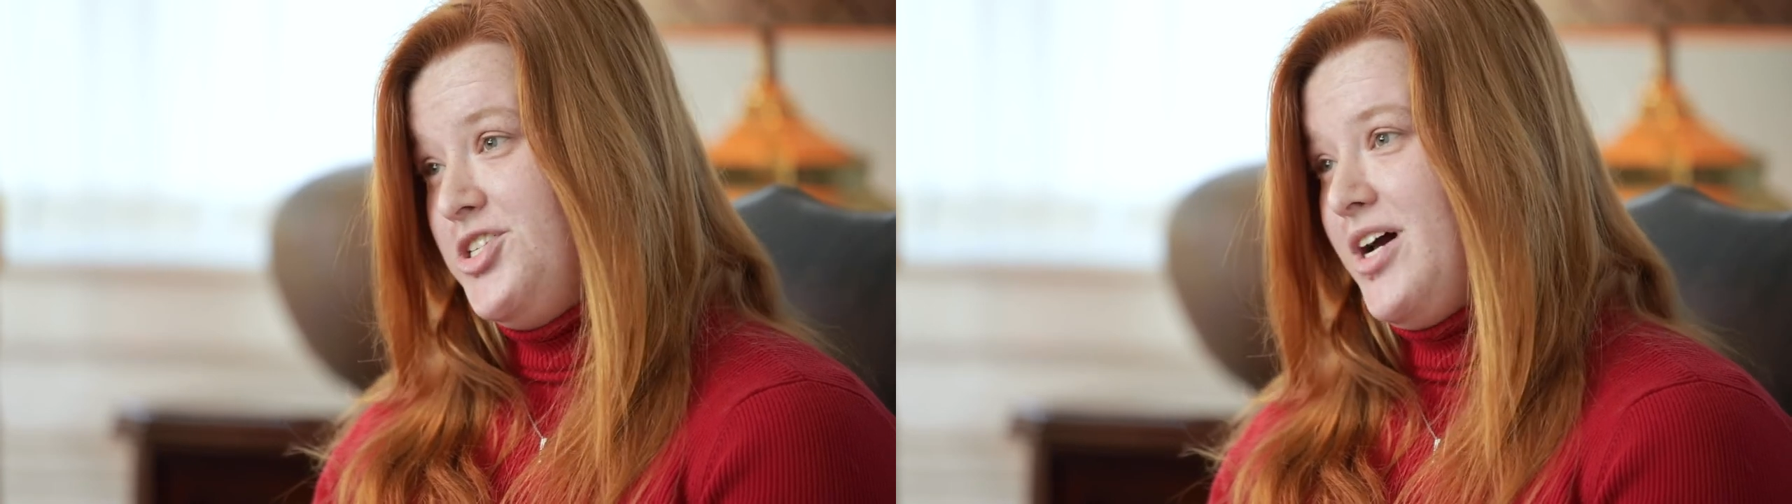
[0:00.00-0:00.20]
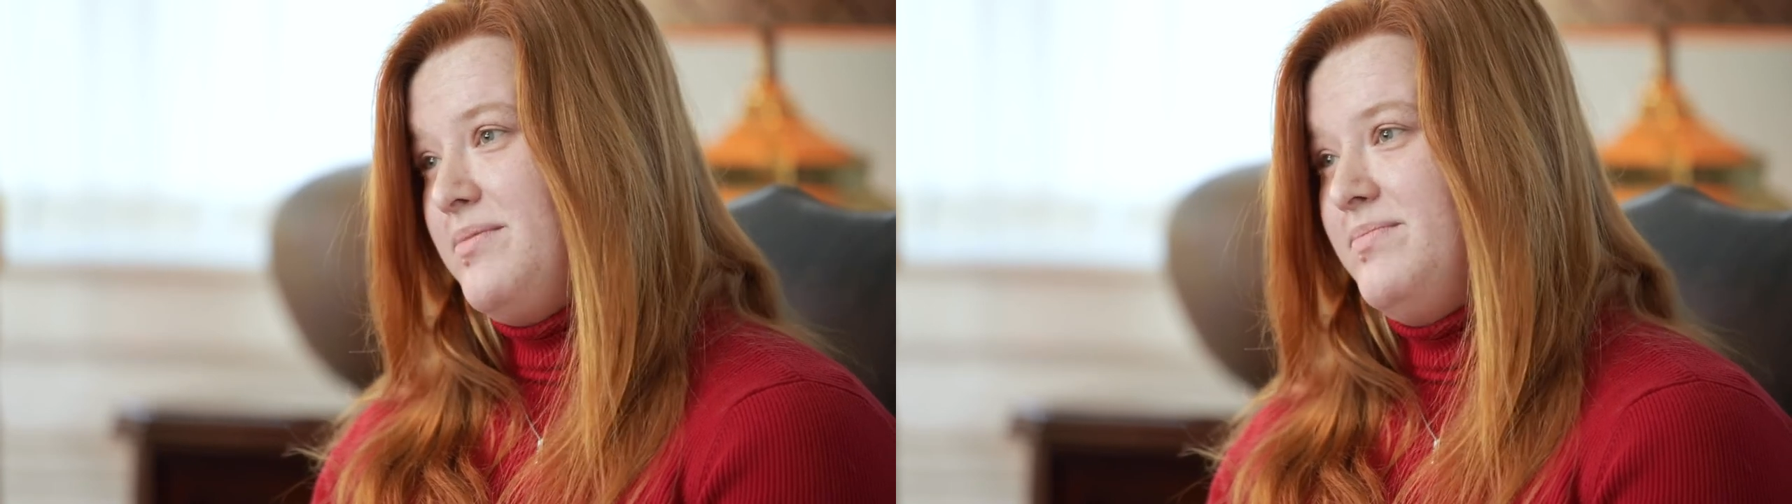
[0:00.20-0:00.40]

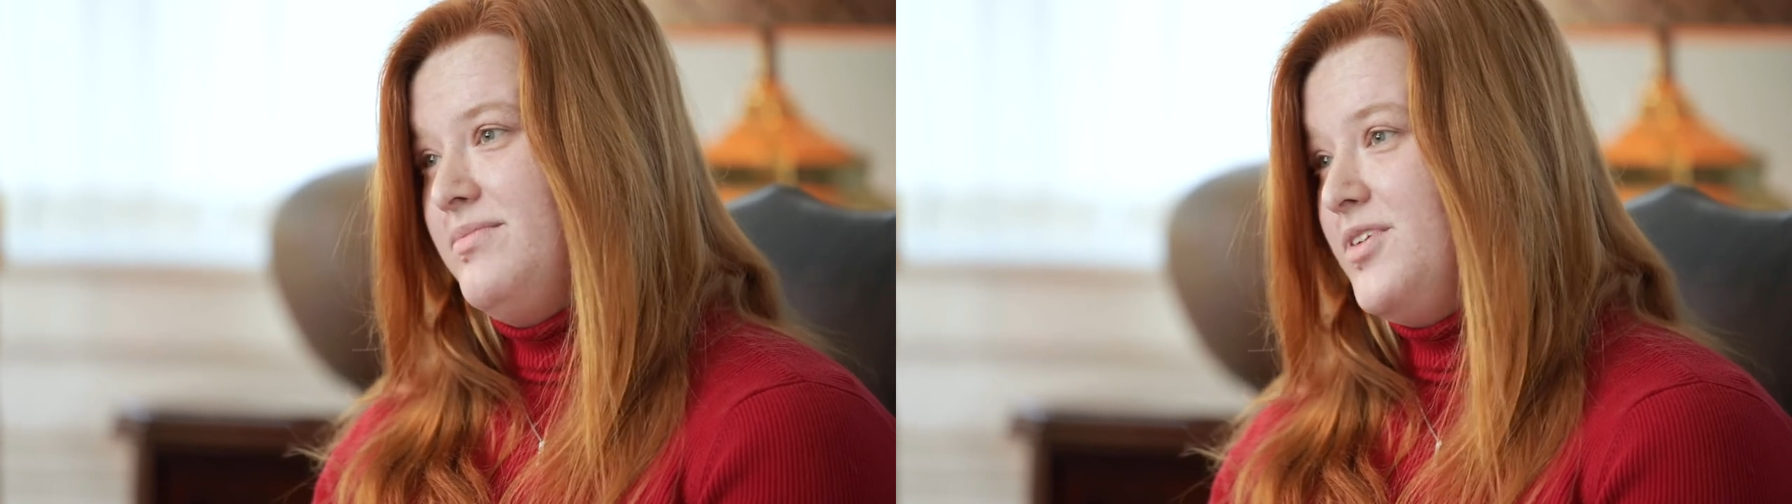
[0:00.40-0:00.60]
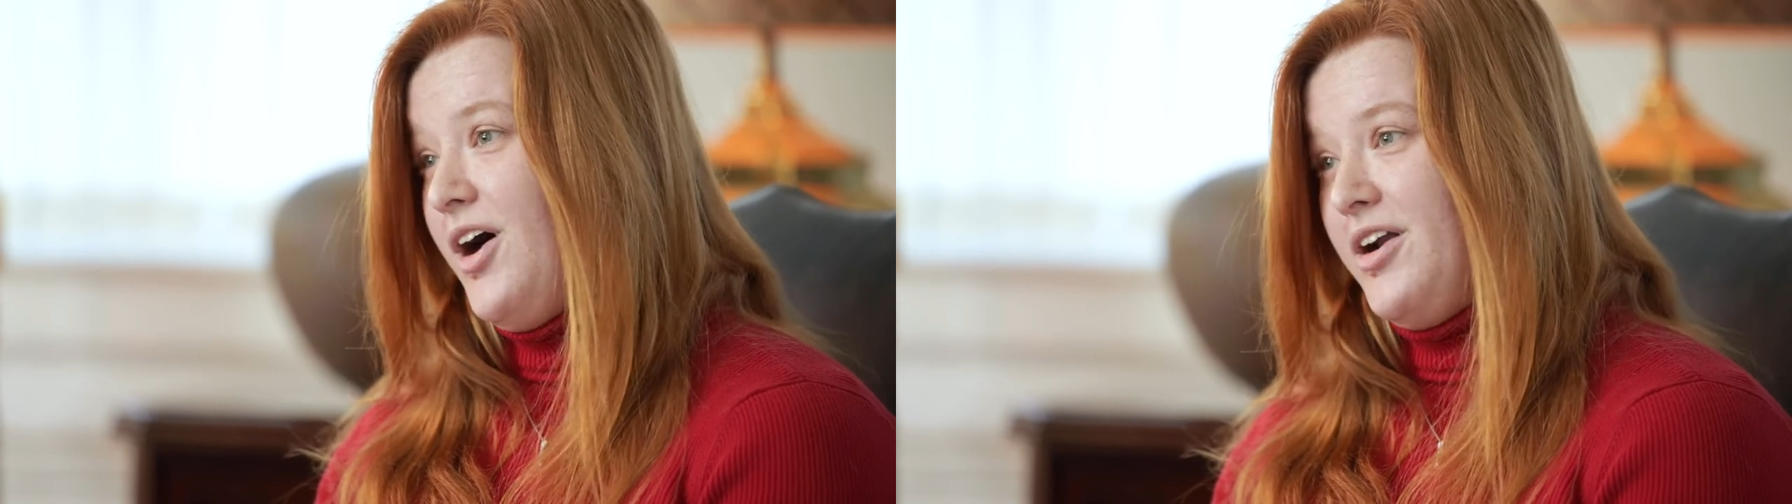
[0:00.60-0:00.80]
shop,
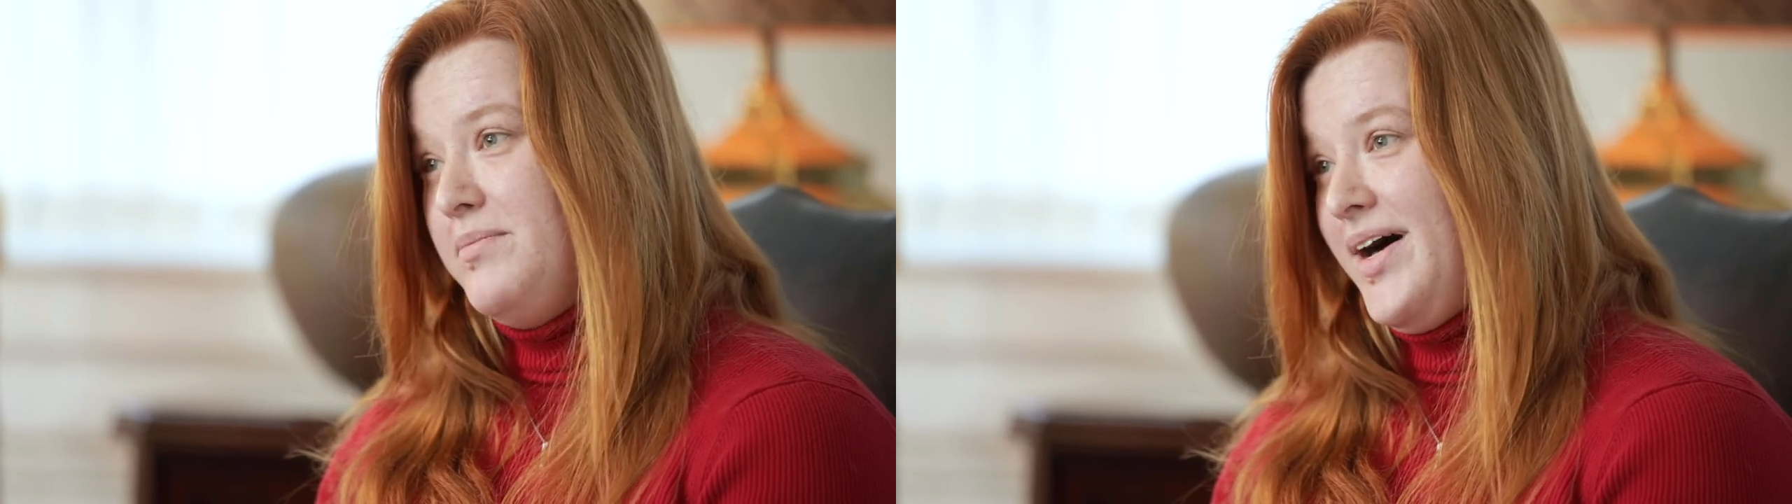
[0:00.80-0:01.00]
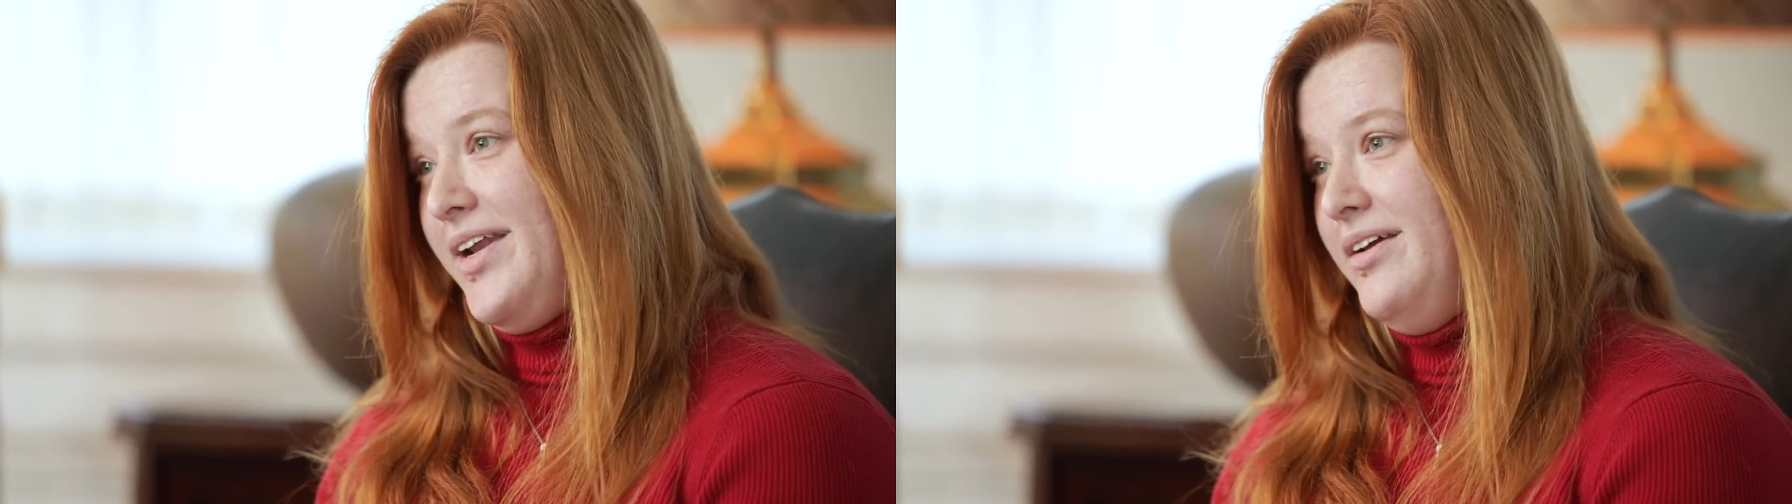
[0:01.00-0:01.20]
auto
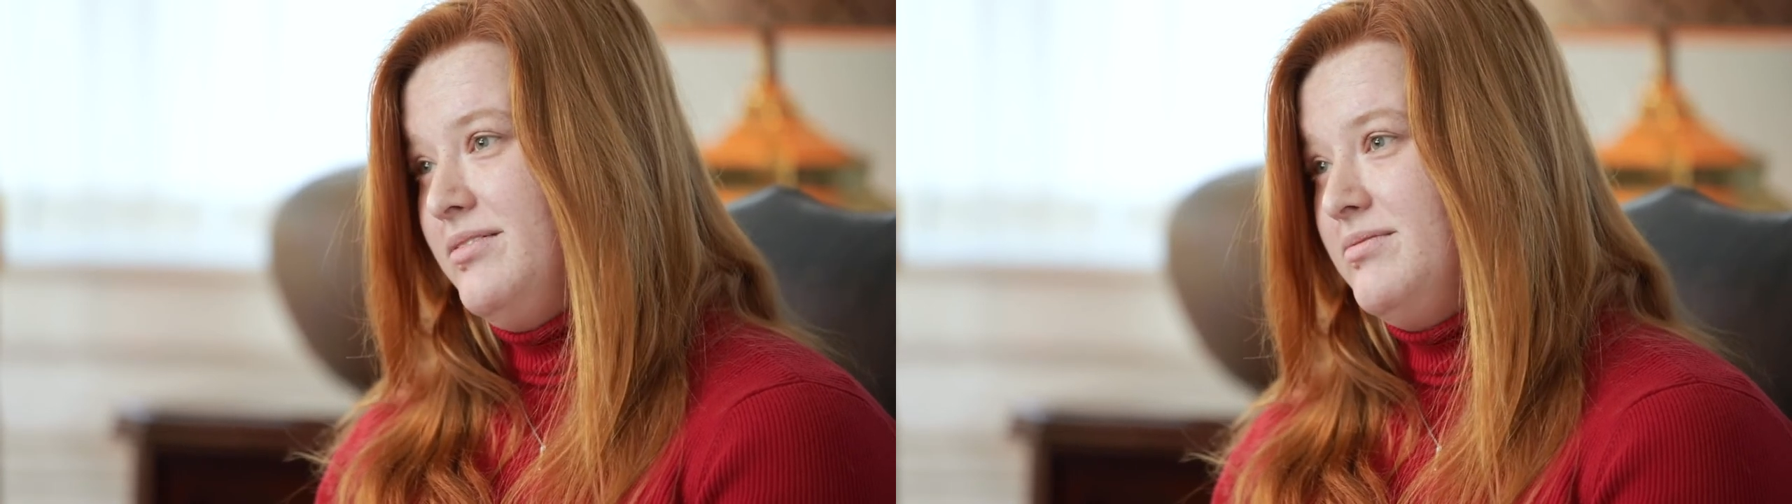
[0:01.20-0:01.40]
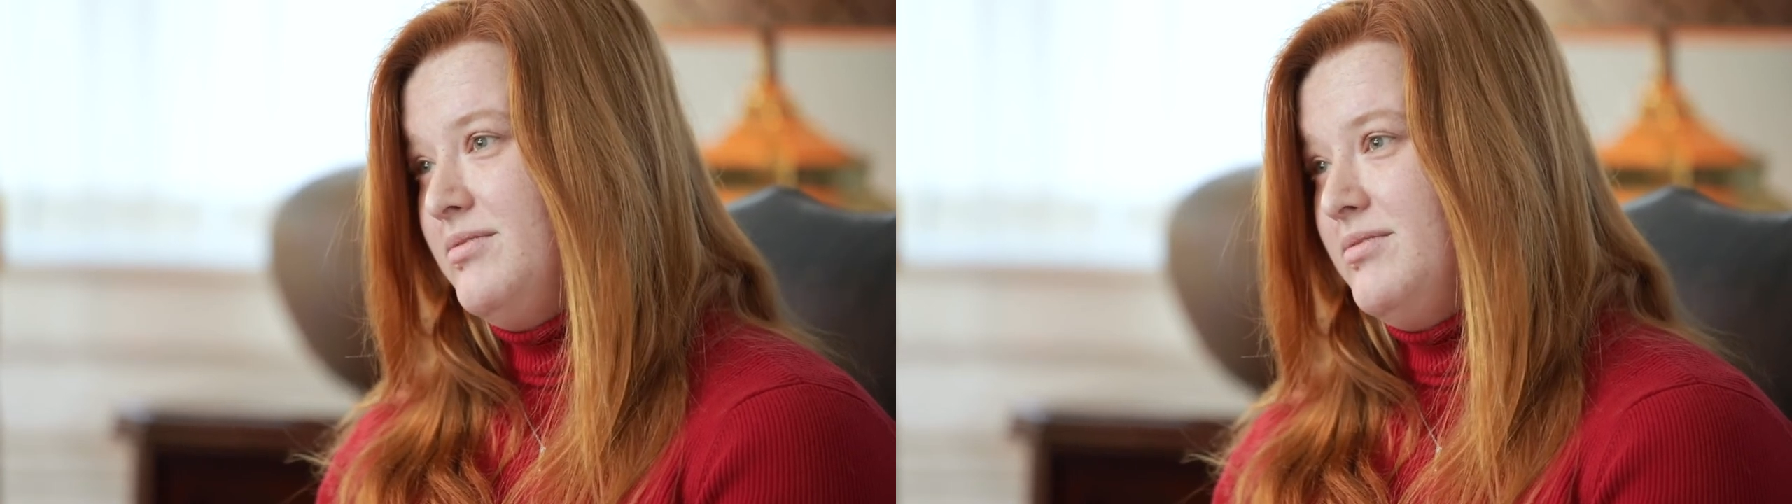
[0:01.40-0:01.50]
body.